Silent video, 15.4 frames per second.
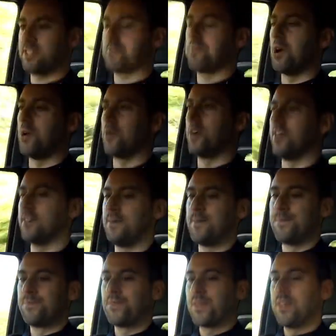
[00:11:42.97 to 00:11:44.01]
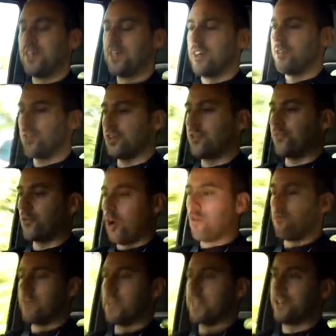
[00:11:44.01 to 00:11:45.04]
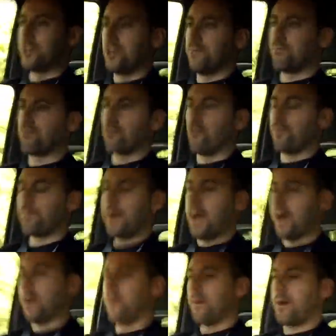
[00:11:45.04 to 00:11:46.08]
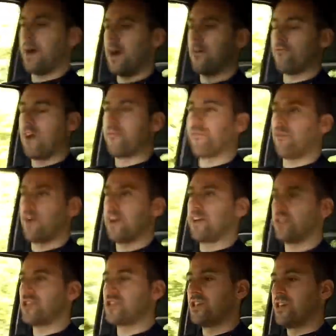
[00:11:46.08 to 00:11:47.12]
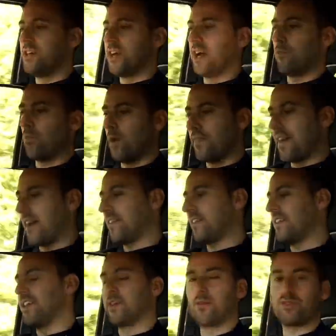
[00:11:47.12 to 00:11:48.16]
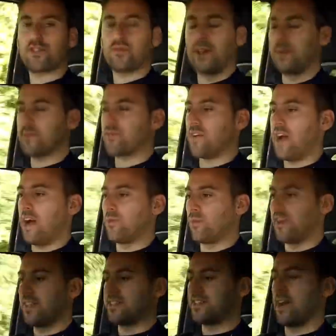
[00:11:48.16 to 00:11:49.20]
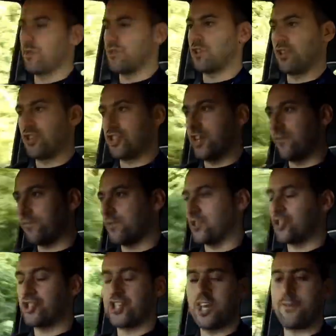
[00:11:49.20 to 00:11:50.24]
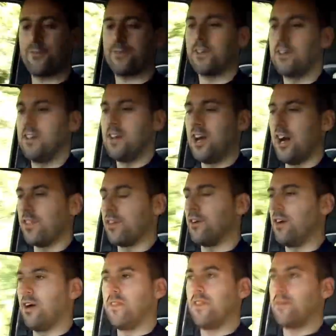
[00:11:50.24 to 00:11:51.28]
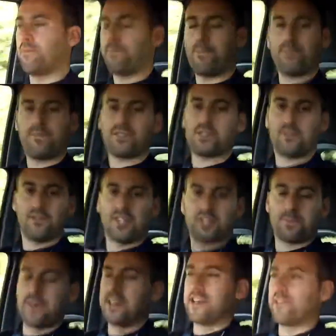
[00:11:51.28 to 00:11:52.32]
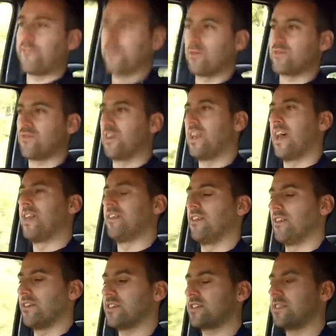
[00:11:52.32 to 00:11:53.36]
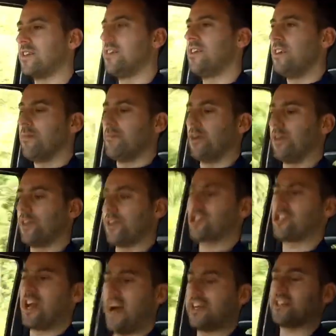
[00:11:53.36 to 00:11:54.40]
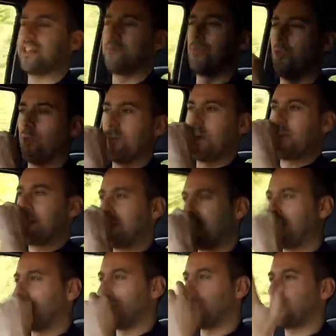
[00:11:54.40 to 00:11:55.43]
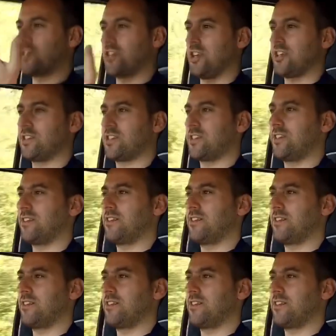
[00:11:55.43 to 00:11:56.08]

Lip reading: motor that you've got a really good broad power rev range, and when that needle sweeps round, when it tells you to shift, just shift, and the speed feels relentless. But the chassis, more than anything, is just